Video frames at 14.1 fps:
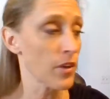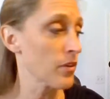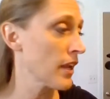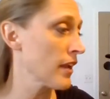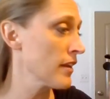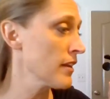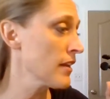
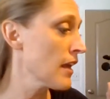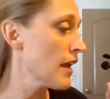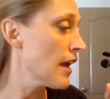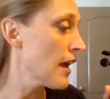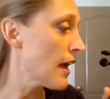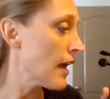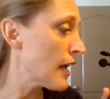okay?
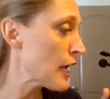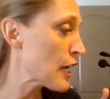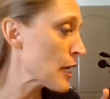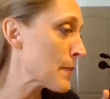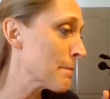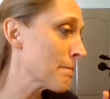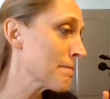
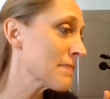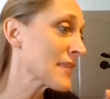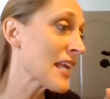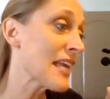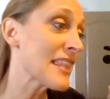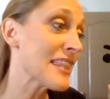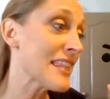
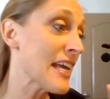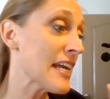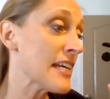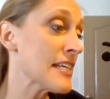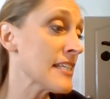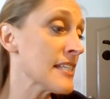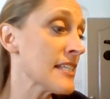
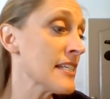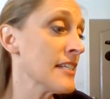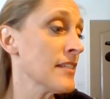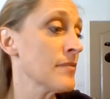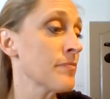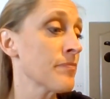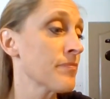
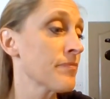Then